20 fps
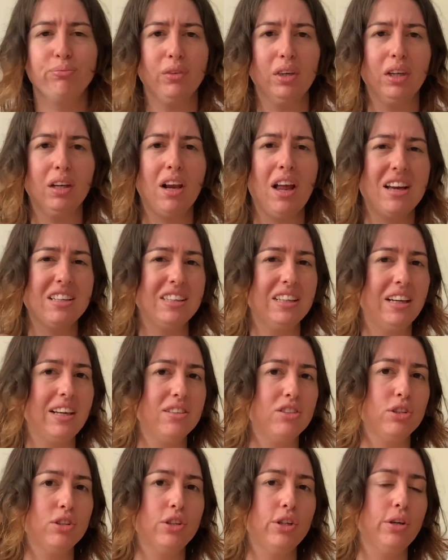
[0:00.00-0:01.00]
classic
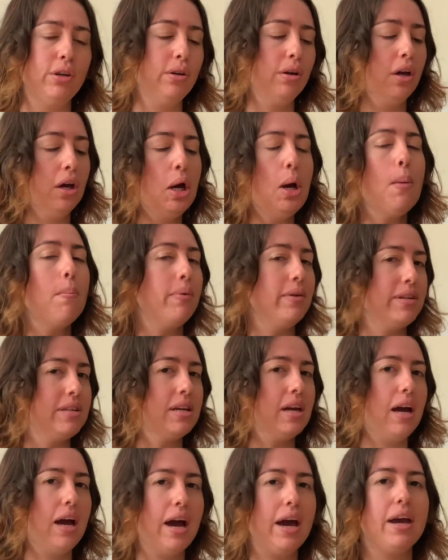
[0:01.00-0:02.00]
literature, but
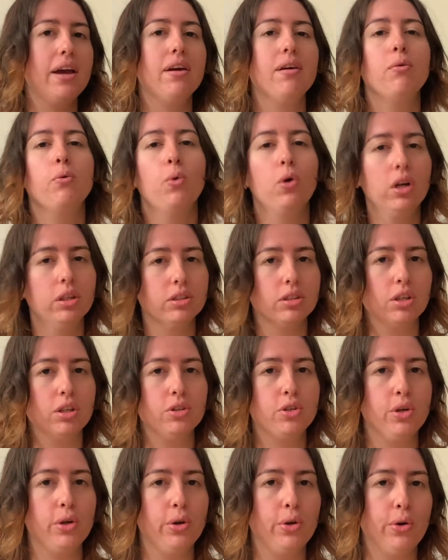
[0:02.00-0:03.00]
I want
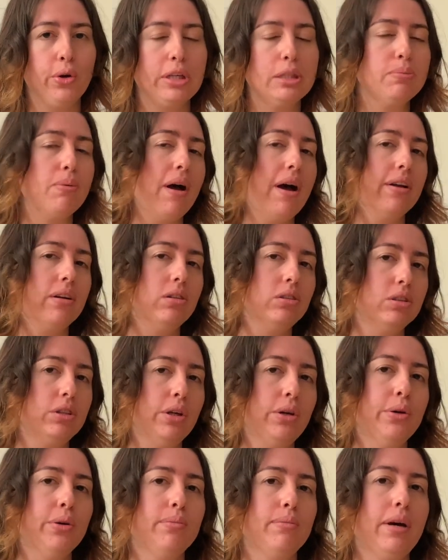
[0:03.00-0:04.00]
to expand also
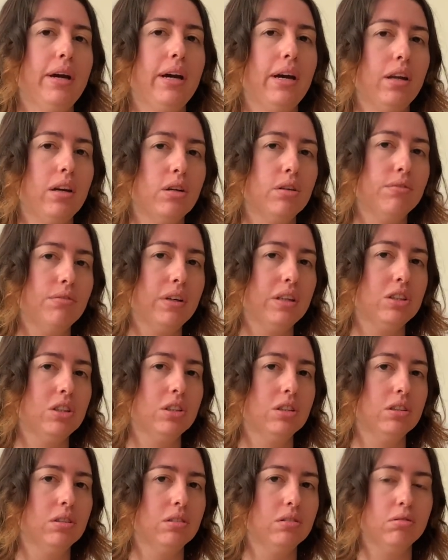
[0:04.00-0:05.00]
on my
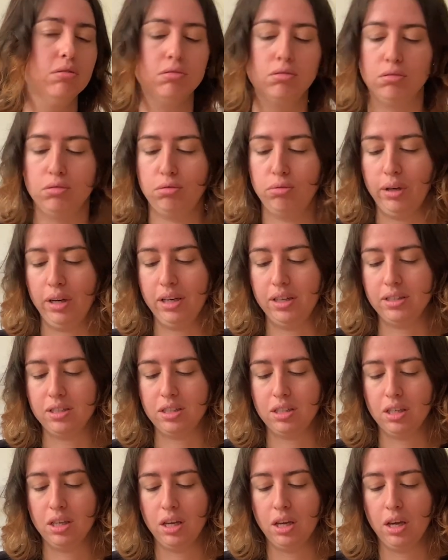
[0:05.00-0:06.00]
non-fiction reads.
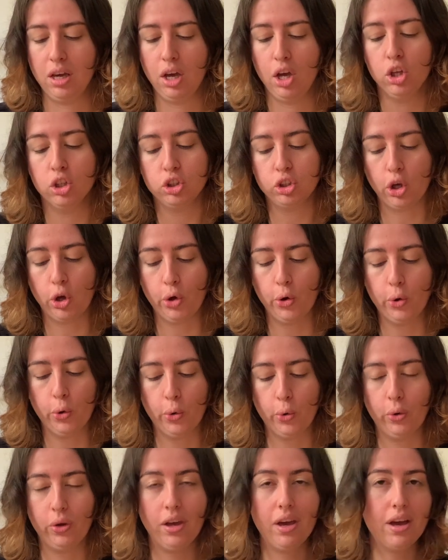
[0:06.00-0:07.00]

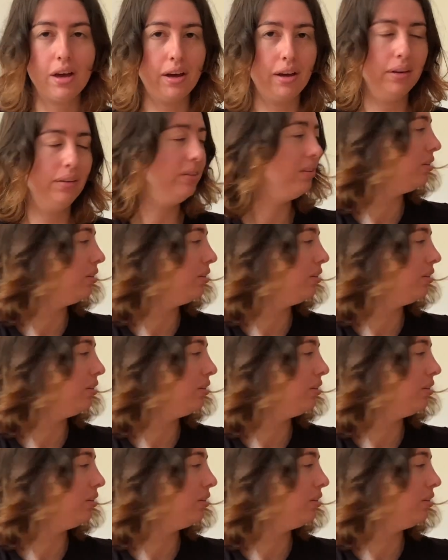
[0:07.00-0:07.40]
So yeah,